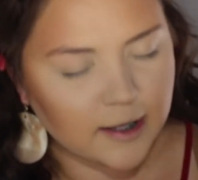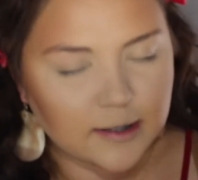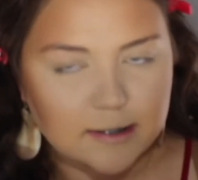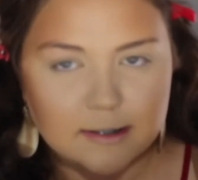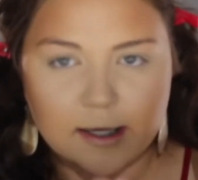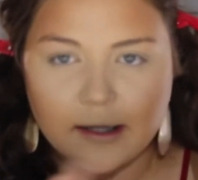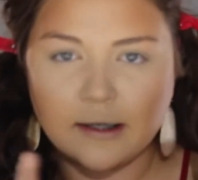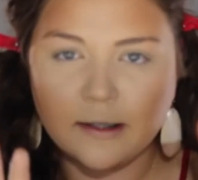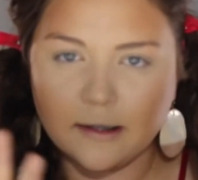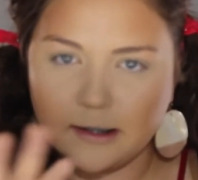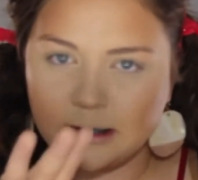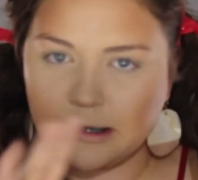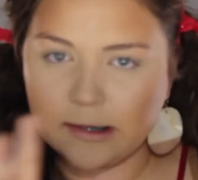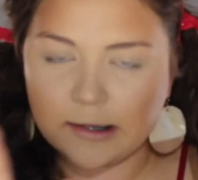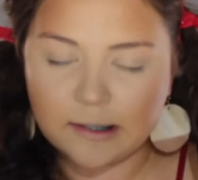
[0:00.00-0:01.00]
It's got a
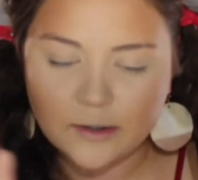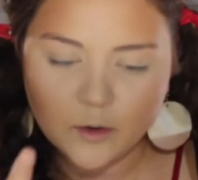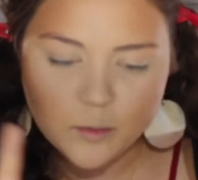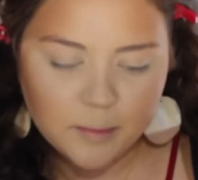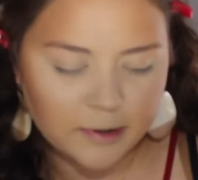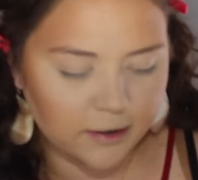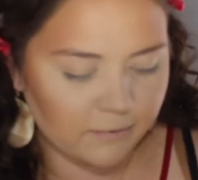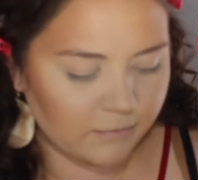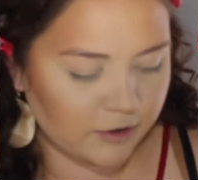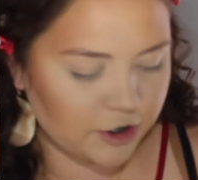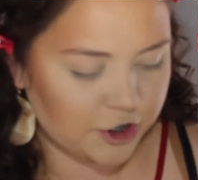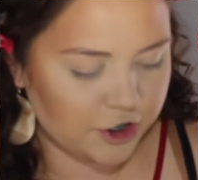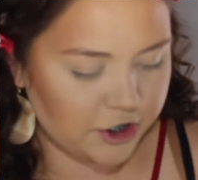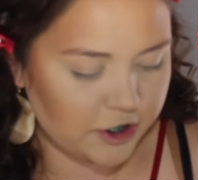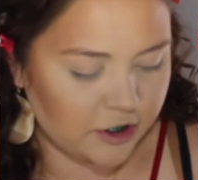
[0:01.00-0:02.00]
little bit of a
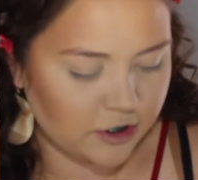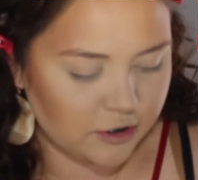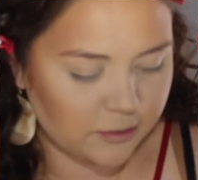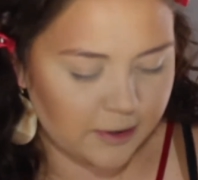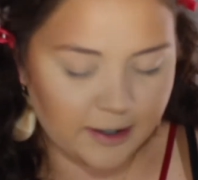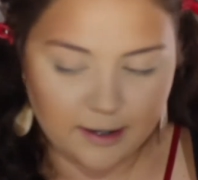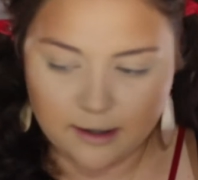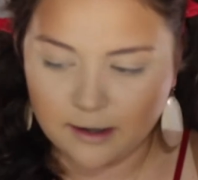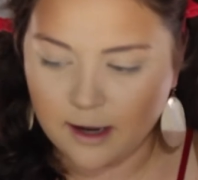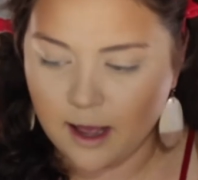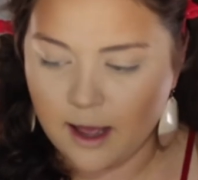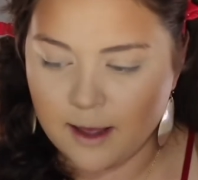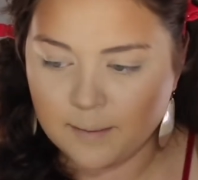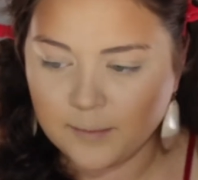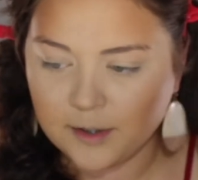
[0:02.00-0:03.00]
sheen to it, and
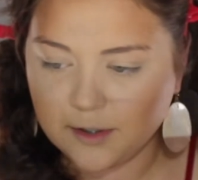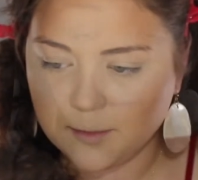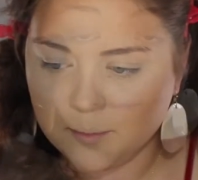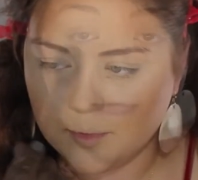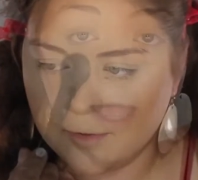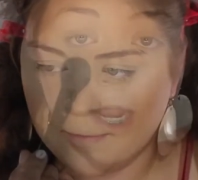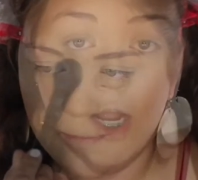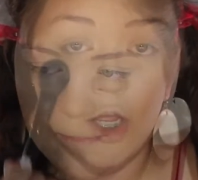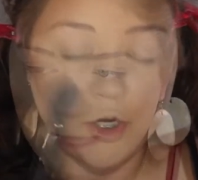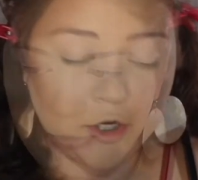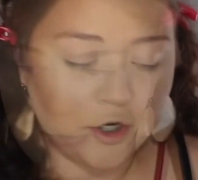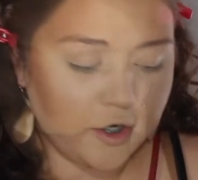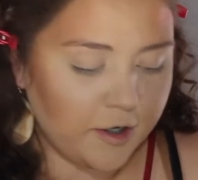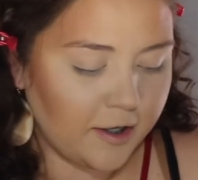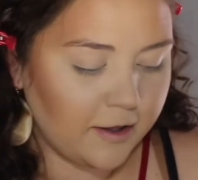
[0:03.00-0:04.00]
I'm going to put
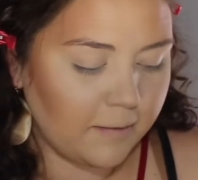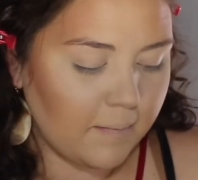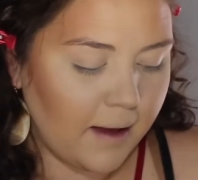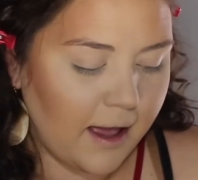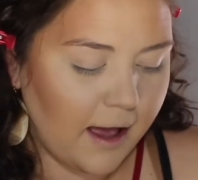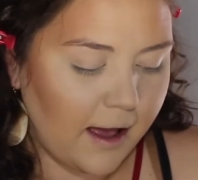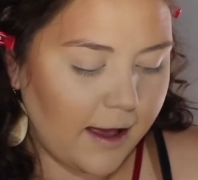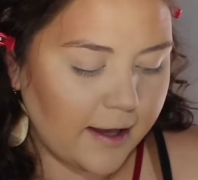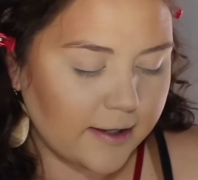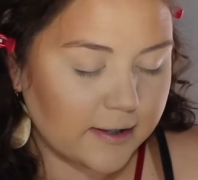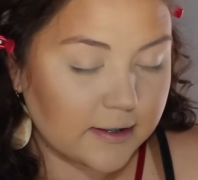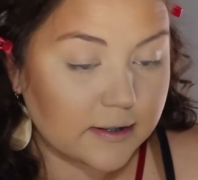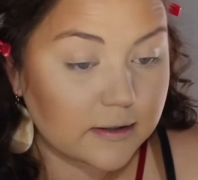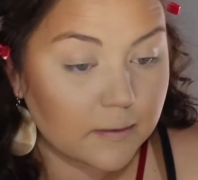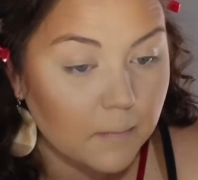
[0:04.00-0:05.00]
underneath my eyes.